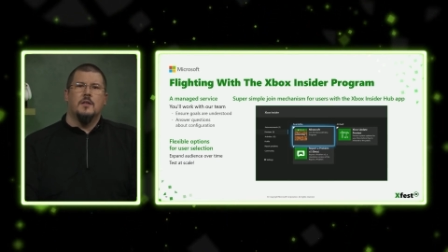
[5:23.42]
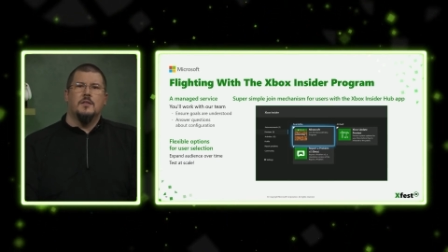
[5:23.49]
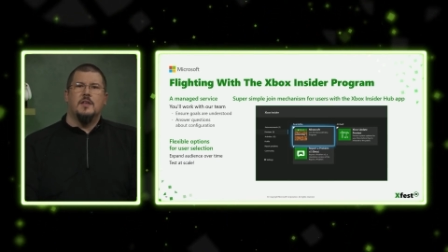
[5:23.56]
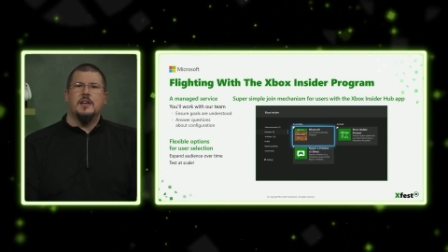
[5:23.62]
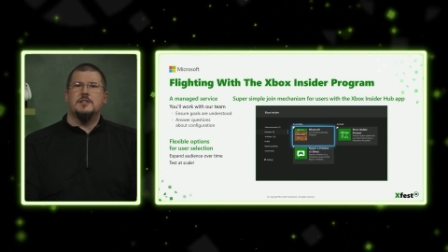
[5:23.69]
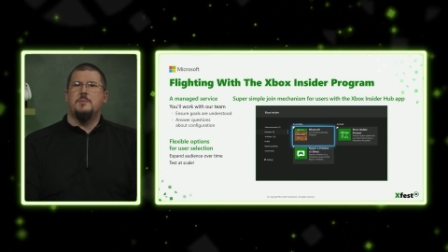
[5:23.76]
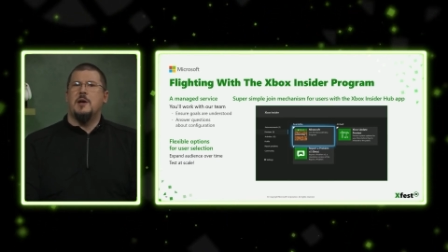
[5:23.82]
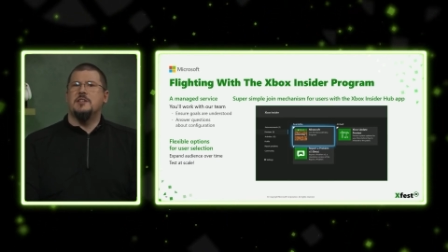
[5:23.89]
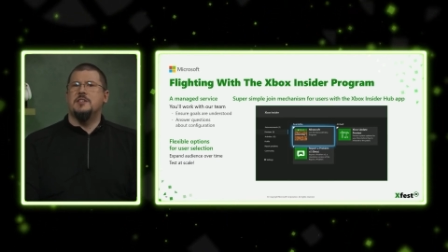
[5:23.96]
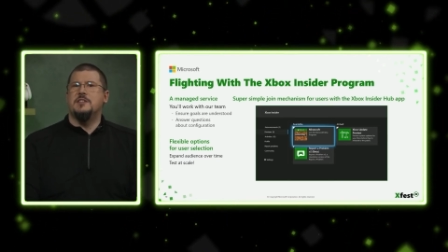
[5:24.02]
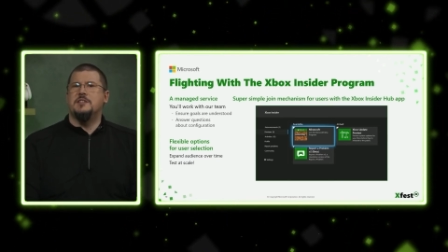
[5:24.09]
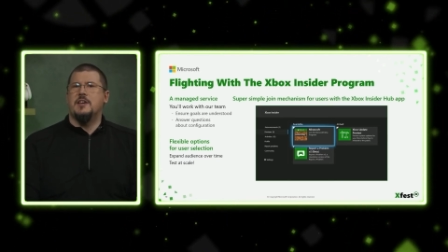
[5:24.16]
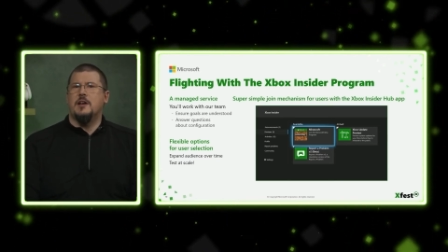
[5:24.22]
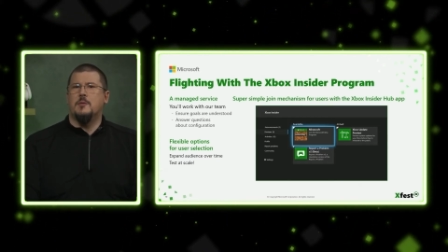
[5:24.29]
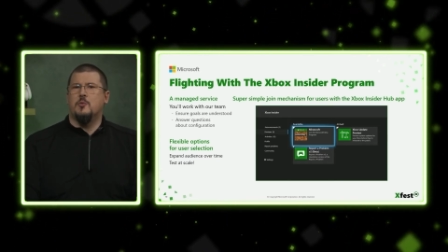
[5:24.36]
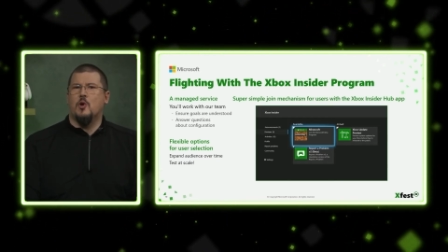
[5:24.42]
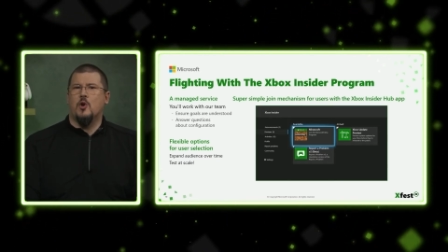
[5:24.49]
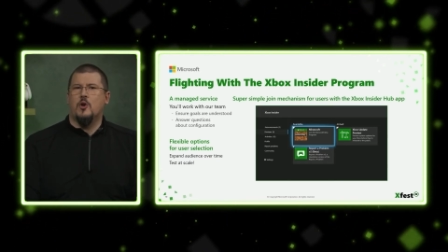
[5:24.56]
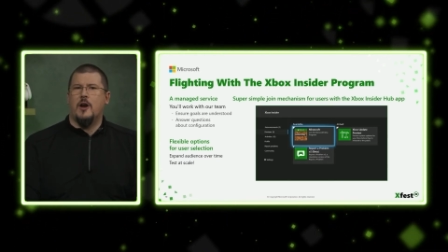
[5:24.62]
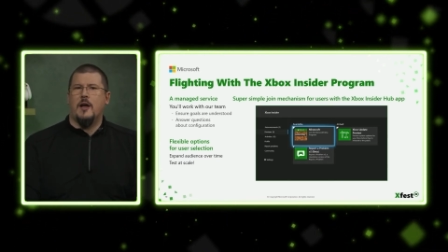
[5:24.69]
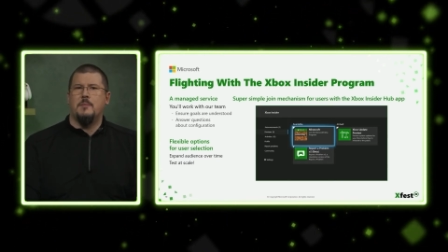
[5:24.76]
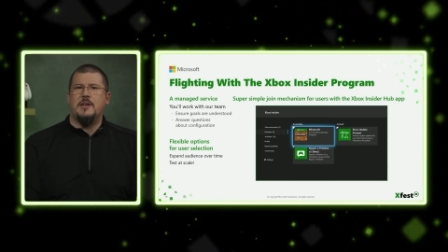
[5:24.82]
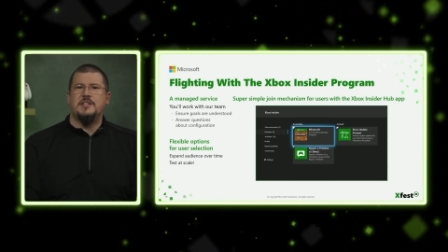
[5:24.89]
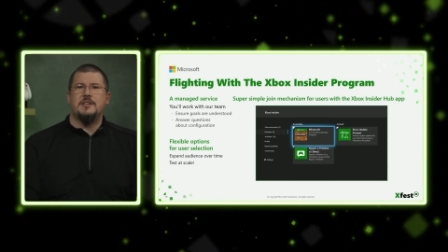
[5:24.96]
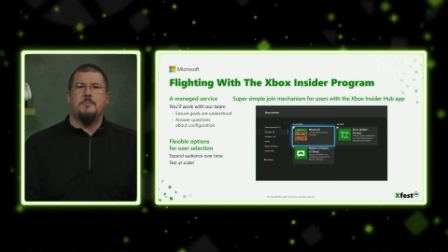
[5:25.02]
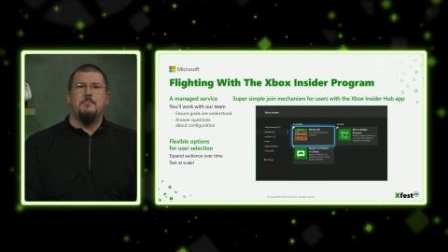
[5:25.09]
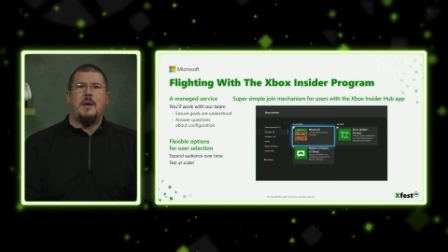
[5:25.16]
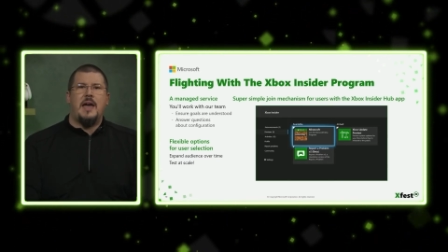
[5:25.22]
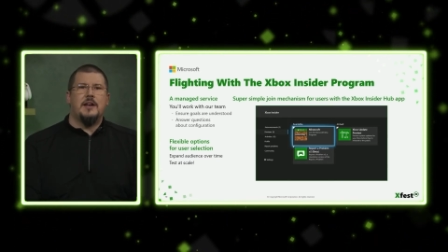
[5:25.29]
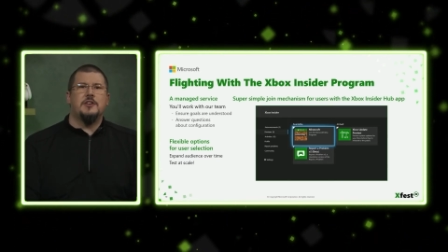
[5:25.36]
The Xbox Insider program is a
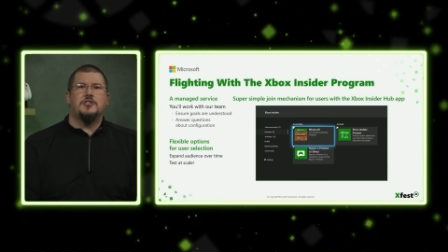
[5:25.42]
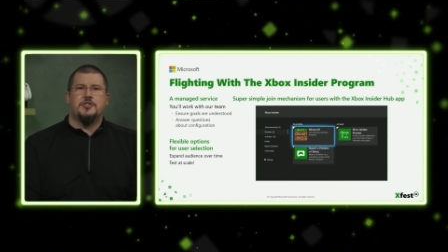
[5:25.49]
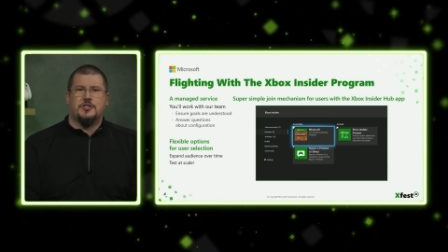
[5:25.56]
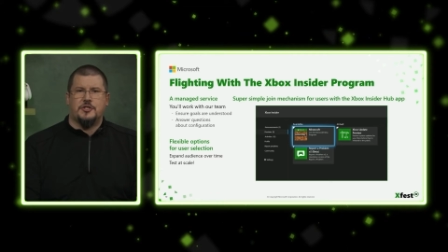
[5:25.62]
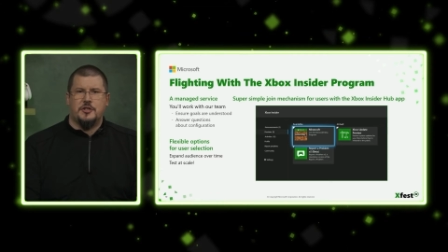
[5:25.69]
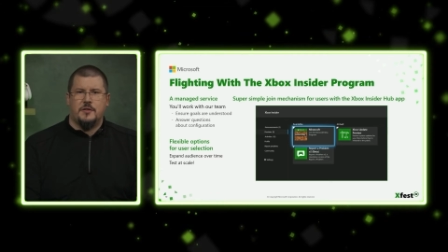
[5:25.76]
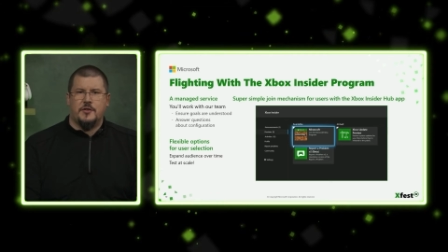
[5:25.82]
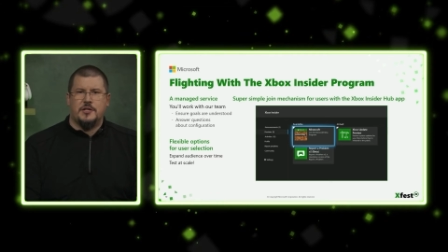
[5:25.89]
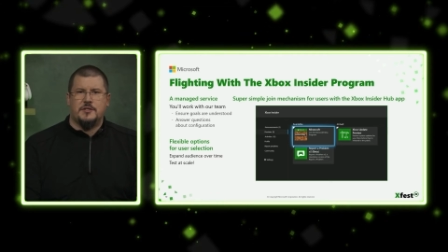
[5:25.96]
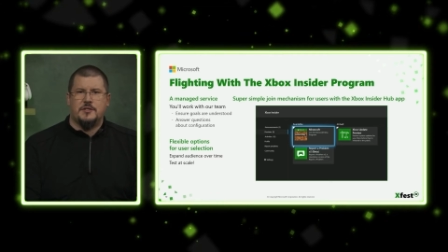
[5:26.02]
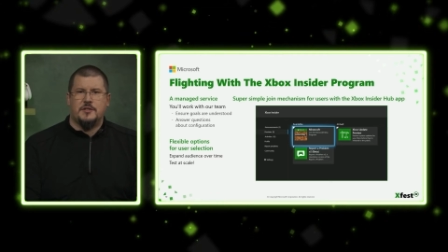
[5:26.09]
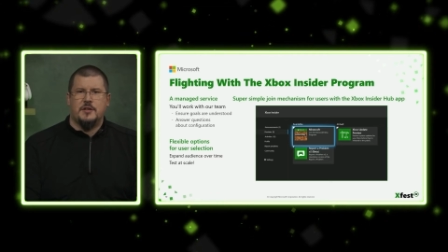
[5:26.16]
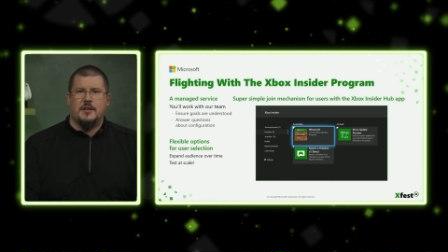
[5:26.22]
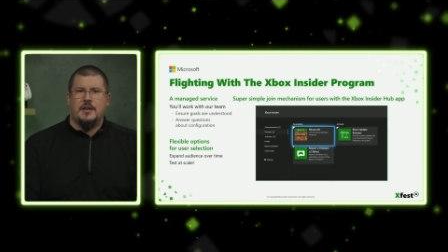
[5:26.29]
managed service.